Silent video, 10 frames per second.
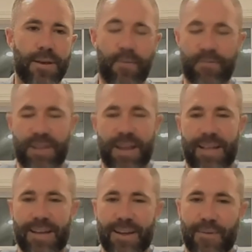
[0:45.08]
yeah, we just had a
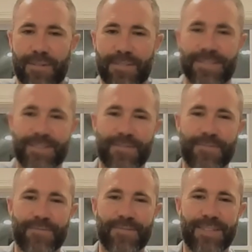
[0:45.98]
lot going.
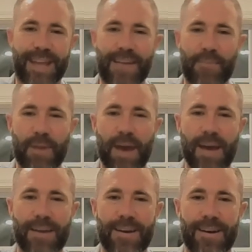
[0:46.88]
So glad to be
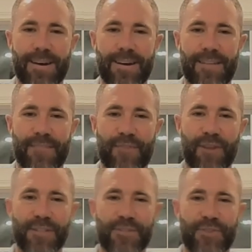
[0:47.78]
back in
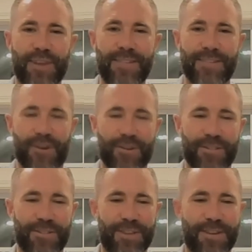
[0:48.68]
front of the screen
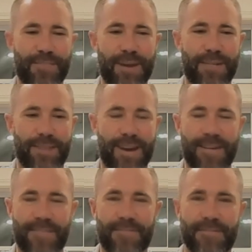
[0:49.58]
talking to you about
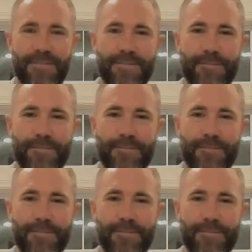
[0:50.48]
life.